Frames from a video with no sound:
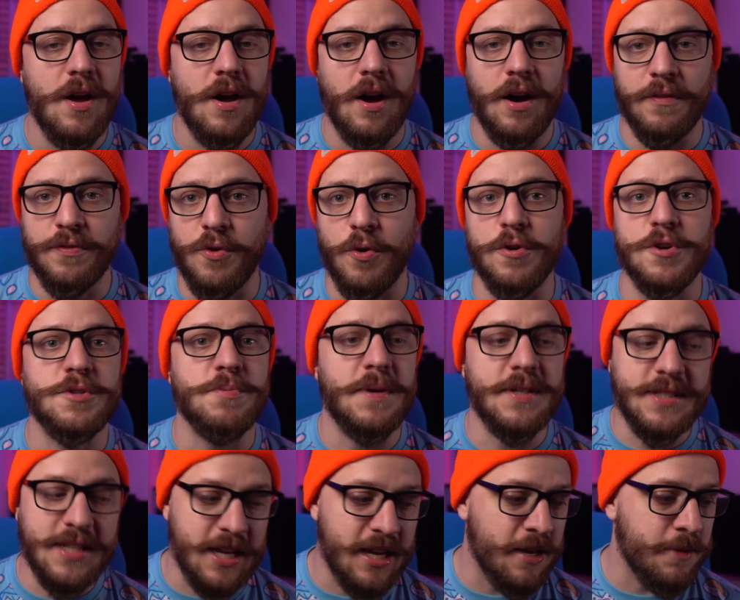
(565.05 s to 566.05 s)
Of course, my
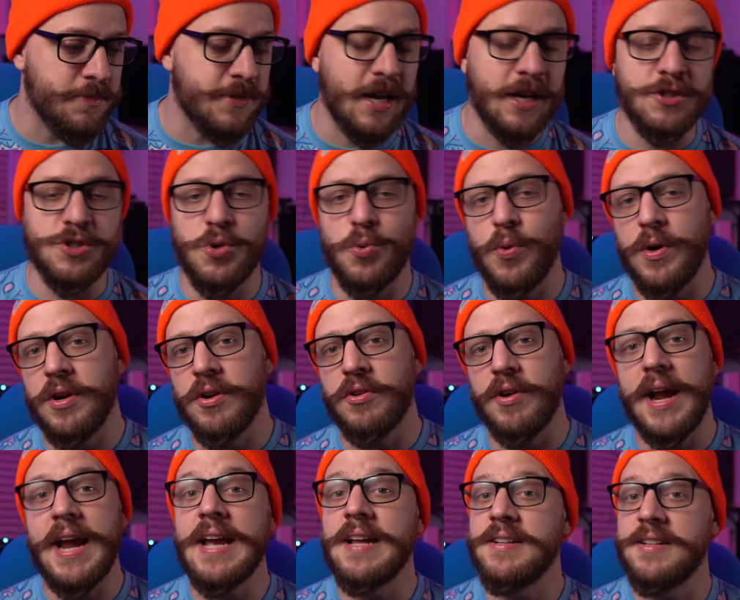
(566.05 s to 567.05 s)
DMs on
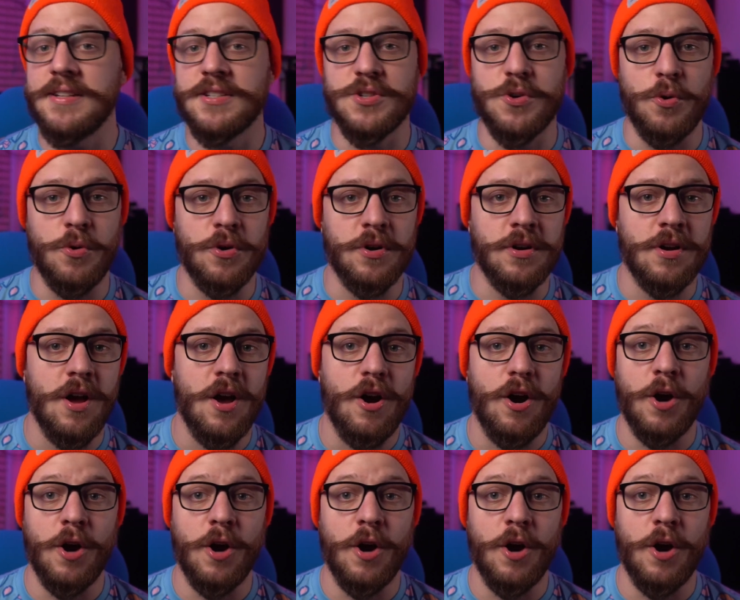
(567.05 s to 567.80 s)
Twitter and Discord